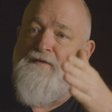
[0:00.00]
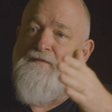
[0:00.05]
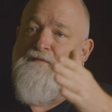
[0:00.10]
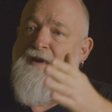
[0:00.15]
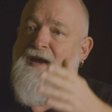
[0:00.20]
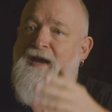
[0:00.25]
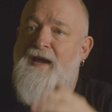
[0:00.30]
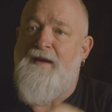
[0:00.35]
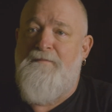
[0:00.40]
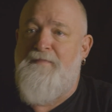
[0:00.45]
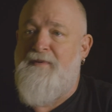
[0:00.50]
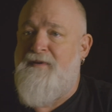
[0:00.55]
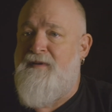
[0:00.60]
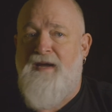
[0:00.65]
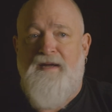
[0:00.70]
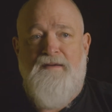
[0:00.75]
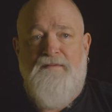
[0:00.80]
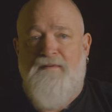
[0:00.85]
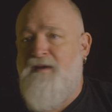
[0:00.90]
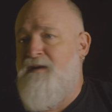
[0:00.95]
the ramp and
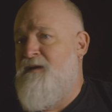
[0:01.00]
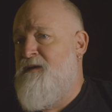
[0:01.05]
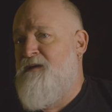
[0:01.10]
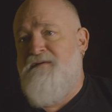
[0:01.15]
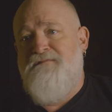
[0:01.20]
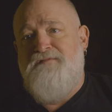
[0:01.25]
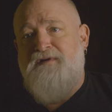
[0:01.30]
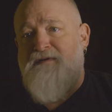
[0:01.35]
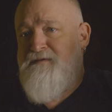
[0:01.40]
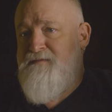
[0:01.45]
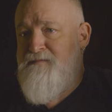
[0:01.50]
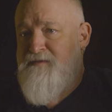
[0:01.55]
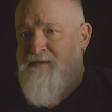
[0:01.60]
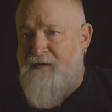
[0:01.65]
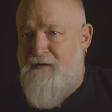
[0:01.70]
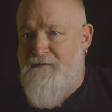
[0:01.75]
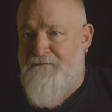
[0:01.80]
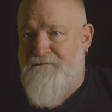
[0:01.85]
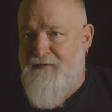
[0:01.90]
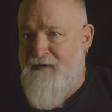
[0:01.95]
like fucked
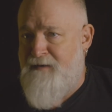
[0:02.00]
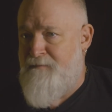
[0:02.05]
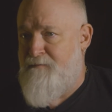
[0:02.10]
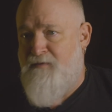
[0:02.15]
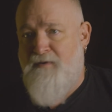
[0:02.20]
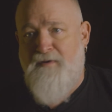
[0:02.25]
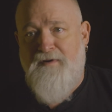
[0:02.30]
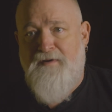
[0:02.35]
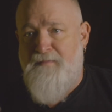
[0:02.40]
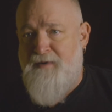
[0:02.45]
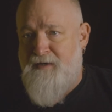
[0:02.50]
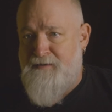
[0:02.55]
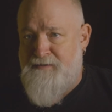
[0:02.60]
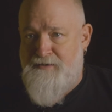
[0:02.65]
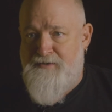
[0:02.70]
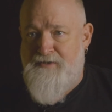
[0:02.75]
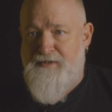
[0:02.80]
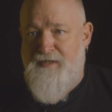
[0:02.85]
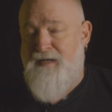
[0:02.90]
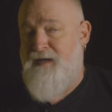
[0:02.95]
himself up, broke a bunch
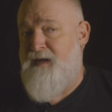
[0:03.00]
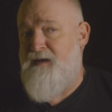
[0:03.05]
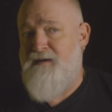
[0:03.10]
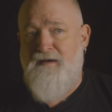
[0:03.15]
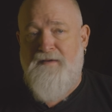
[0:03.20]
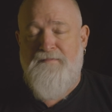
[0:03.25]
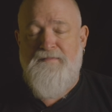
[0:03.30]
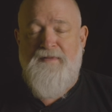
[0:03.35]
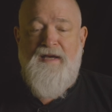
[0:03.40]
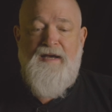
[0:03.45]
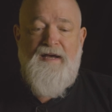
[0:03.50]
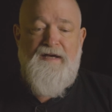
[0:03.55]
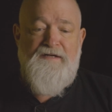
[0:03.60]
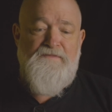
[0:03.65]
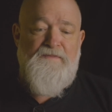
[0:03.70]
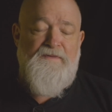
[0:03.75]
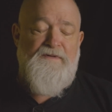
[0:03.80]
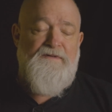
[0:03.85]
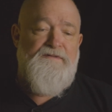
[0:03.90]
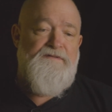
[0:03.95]
of shit, ended up in the
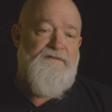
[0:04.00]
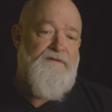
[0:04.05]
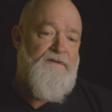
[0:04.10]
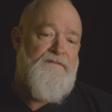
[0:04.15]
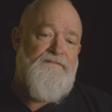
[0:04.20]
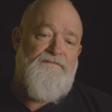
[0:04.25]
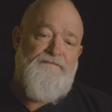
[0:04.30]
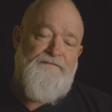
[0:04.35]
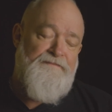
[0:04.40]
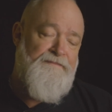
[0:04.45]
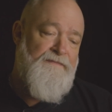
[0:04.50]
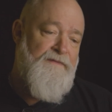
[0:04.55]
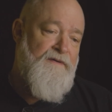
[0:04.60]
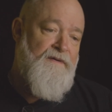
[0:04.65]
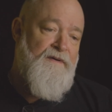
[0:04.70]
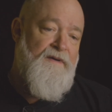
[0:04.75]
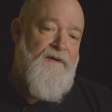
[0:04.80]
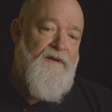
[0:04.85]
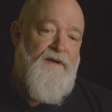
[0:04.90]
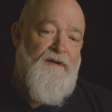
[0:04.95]
hospital. So
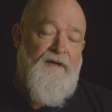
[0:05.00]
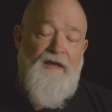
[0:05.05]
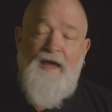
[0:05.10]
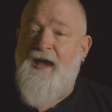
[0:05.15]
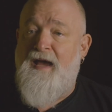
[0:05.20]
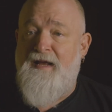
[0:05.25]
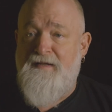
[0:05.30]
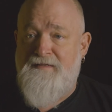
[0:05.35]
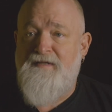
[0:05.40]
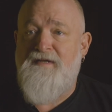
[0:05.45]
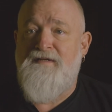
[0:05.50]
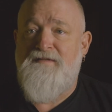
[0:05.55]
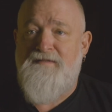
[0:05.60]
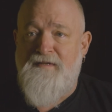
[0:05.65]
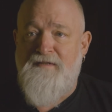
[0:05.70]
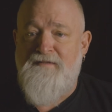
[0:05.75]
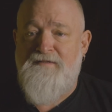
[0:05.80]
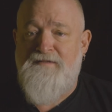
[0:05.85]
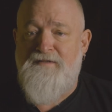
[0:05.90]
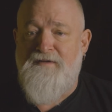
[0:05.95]
yeah,
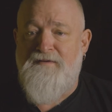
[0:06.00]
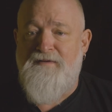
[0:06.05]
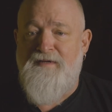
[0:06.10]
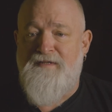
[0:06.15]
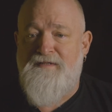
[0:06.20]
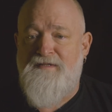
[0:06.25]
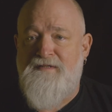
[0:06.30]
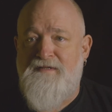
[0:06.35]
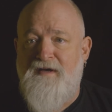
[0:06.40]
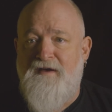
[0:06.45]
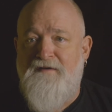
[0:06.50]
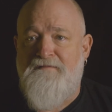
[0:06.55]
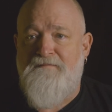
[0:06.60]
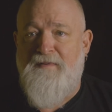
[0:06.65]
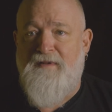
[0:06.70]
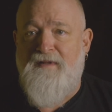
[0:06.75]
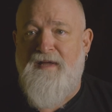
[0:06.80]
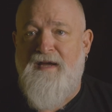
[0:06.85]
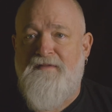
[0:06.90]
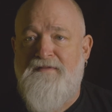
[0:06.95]
it's serious stuff.
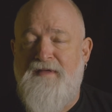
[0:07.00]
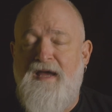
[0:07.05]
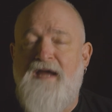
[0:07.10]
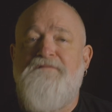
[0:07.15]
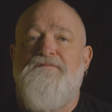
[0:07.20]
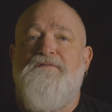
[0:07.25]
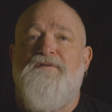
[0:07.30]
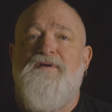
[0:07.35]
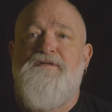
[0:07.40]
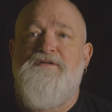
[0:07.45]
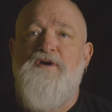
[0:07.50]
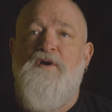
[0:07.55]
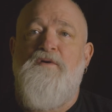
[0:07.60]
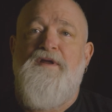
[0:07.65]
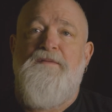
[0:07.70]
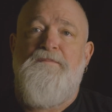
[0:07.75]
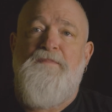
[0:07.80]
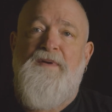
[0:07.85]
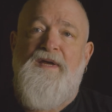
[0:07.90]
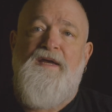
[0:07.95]
But like, thankfully
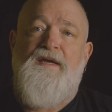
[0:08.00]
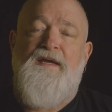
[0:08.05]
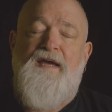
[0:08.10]
Tony P